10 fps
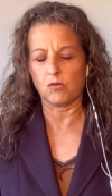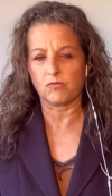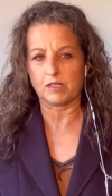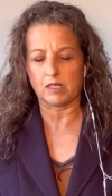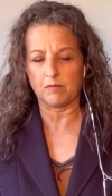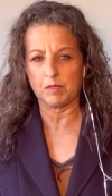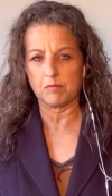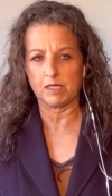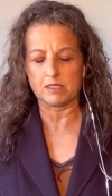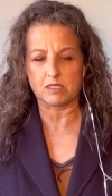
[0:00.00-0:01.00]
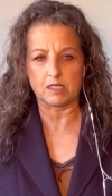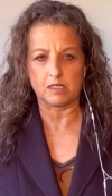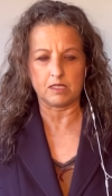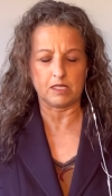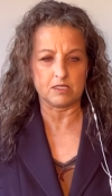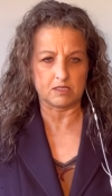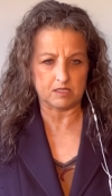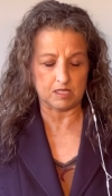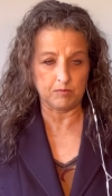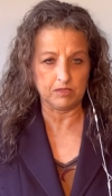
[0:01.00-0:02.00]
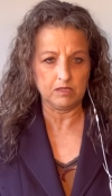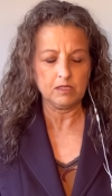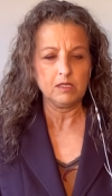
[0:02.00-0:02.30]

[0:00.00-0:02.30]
over the coming months into the summer.